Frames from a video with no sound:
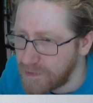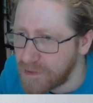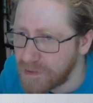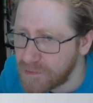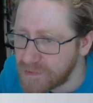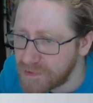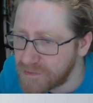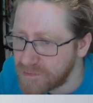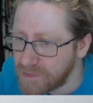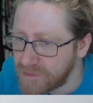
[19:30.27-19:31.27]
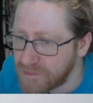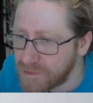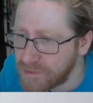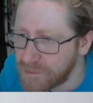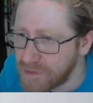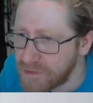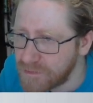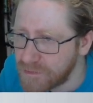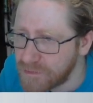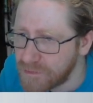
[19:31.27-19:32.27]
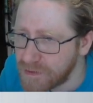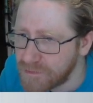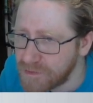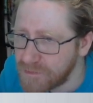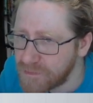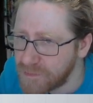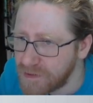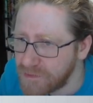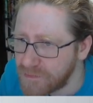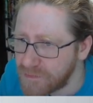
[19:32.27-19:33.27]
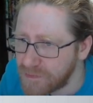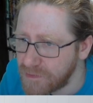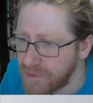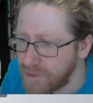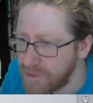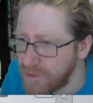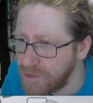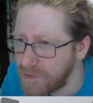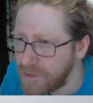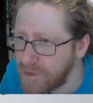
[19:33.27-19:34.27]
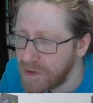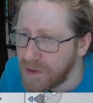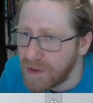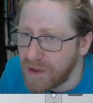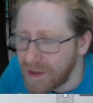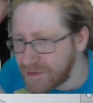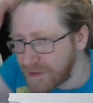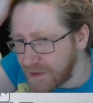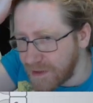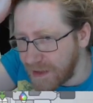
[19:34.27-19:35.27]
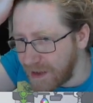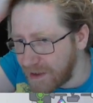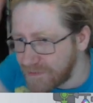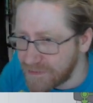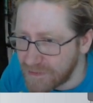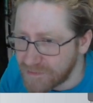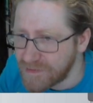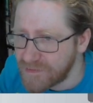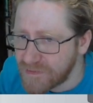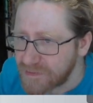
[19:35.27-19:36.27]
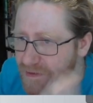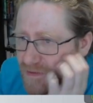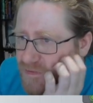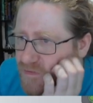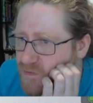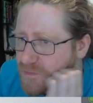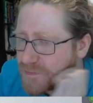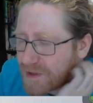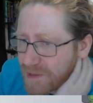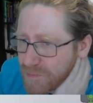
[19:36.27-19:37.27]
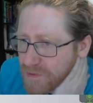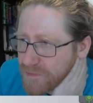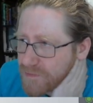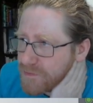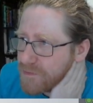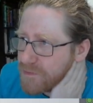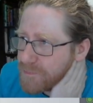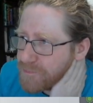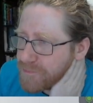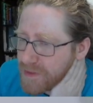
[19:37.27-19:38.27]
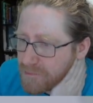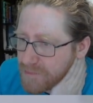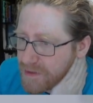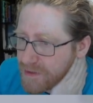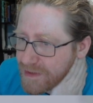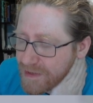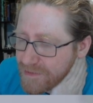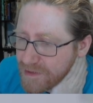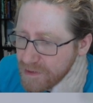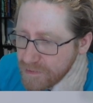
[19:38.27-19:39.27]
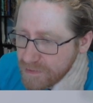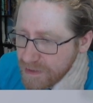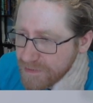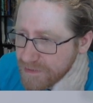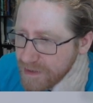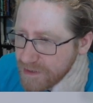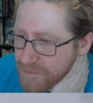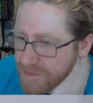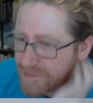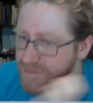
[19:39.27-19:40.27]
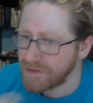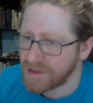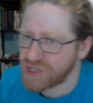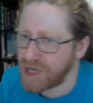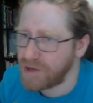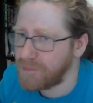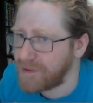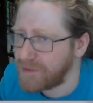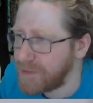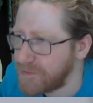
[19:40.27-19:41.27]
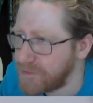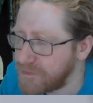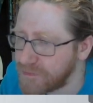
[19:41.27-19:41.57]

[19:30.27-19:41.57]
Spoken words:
And we need to make sure that the reds also have enough space. And yeah, this design should be able to make any kind of these checkered patterns.